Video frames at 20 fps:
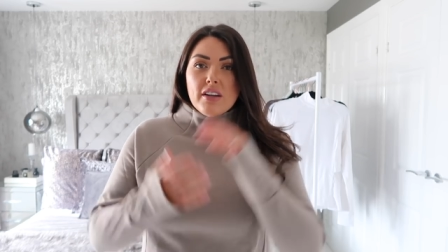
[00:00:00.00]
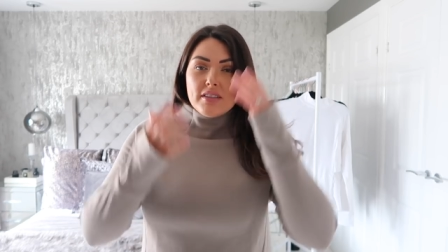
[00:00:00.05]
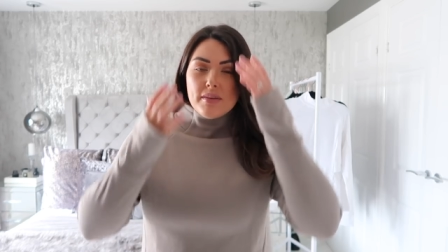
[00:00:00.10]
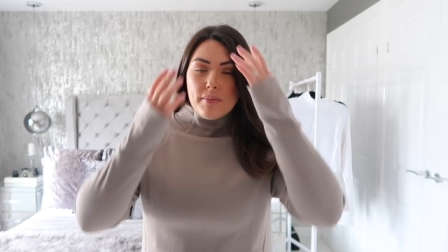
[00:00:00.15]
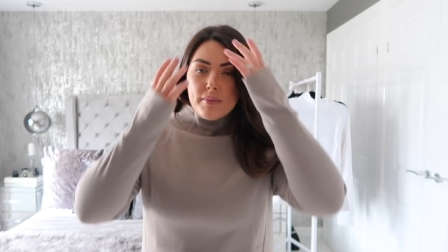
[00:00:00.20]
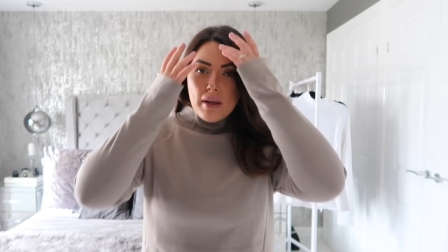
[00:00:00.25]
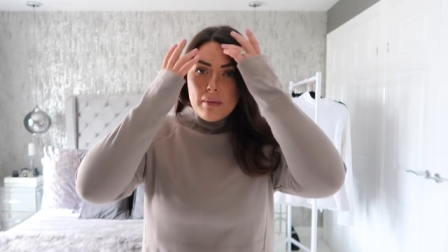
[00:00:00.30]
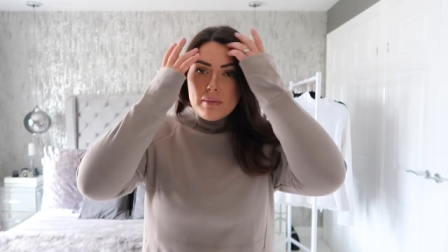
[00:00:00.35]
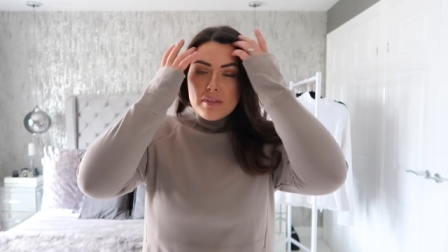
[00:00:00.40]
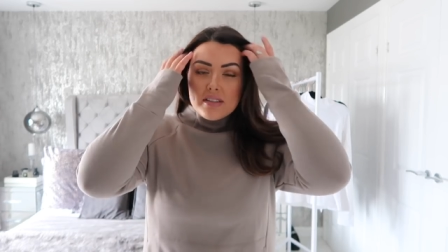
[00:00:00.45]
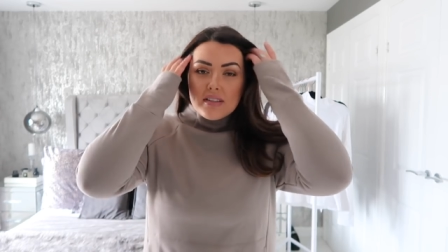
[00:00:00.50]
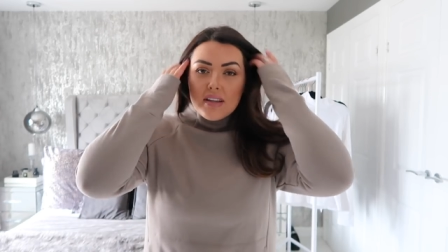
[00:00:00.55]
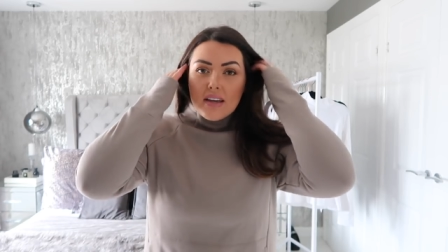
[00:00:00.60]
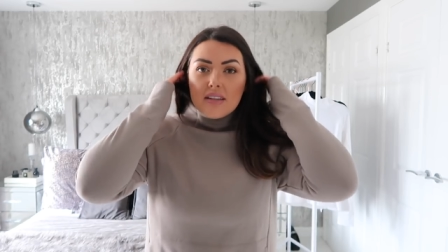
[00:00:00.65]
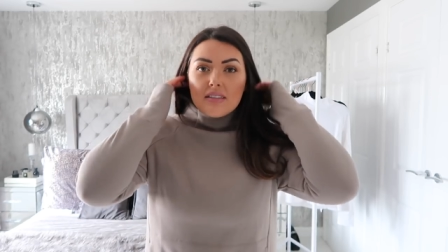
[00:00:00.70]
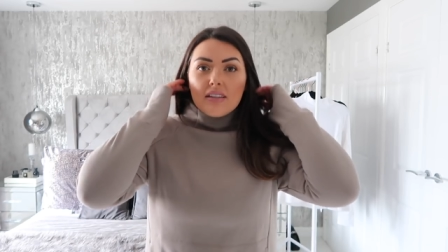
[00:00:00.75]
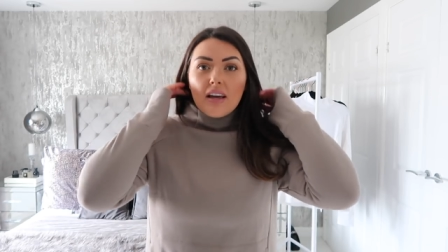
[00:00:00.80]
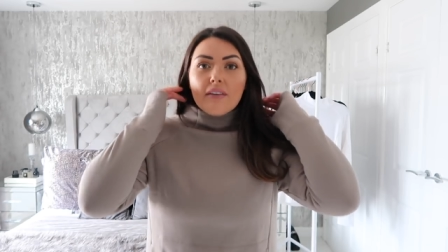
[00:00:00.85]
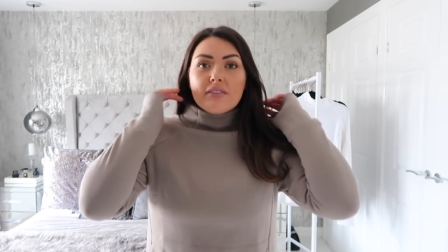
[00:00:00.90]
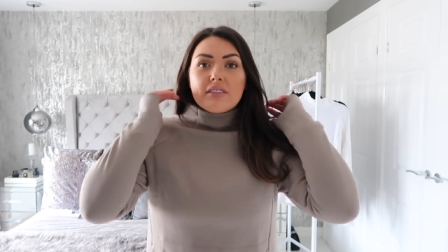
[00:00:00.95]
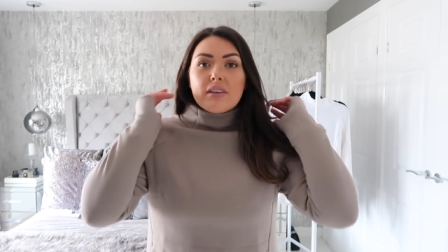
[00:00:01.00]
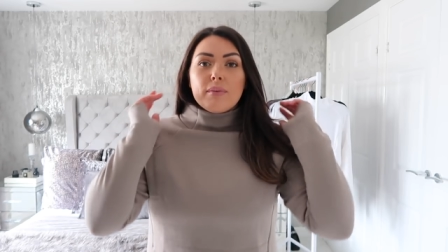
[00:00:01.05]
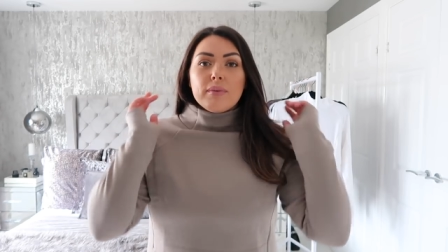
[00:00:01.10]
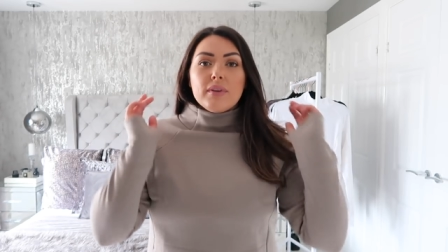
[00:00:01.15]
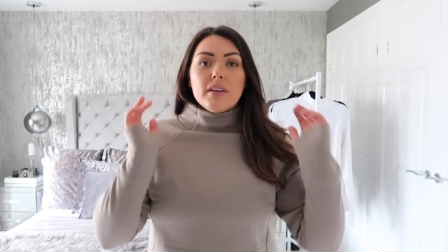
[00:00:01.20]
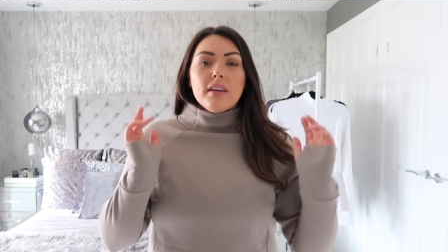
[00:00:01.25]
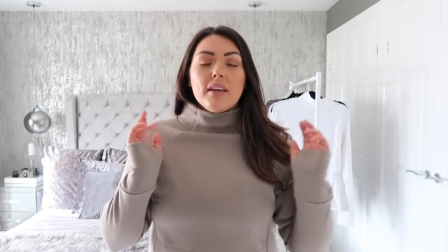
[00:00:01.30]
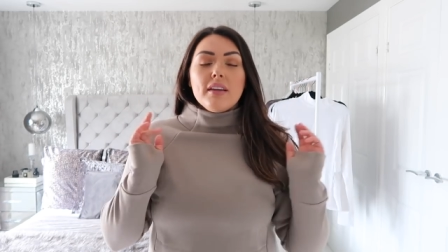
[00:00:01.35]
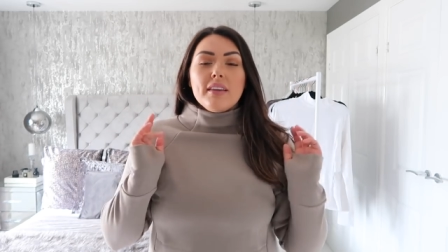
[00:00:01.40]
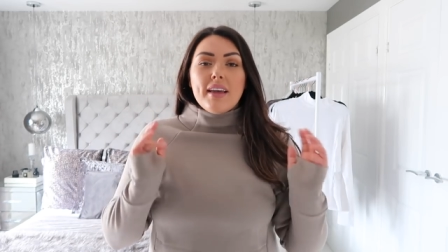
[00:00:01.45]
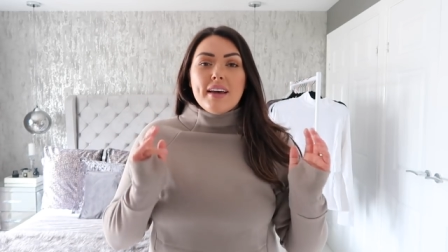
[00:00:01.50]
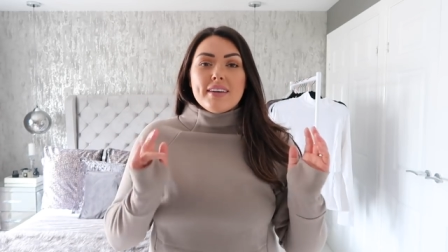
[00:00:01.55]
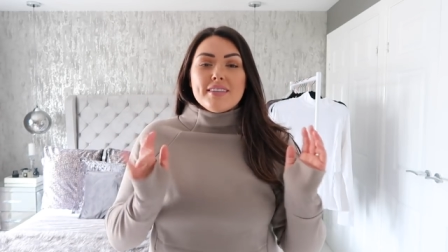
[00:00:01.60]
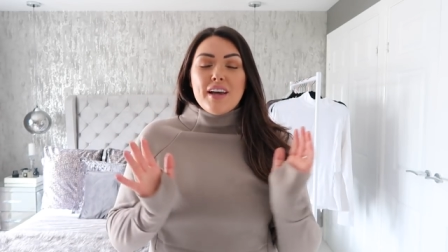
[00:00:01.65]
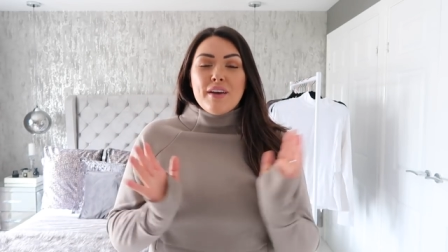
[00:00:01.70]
Sometimes it's nice to have something like this.